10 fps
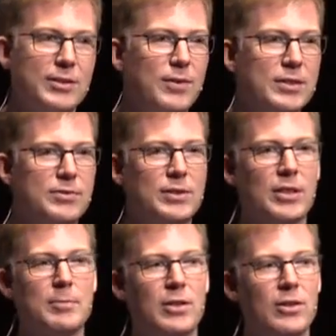so it finds a
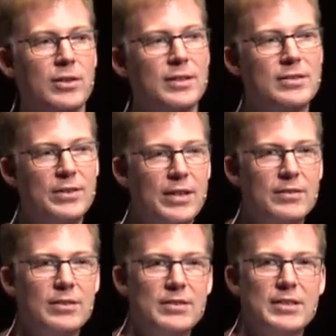real-time clock and lets you get
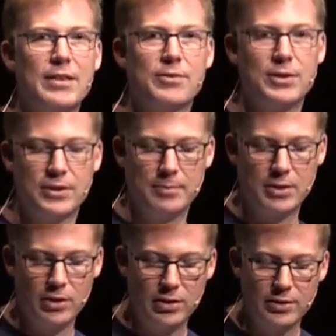and set the real-time
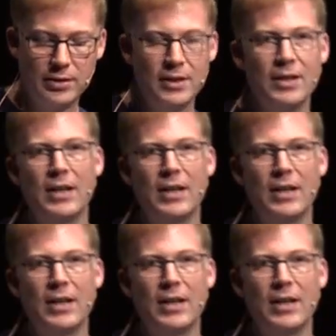clock.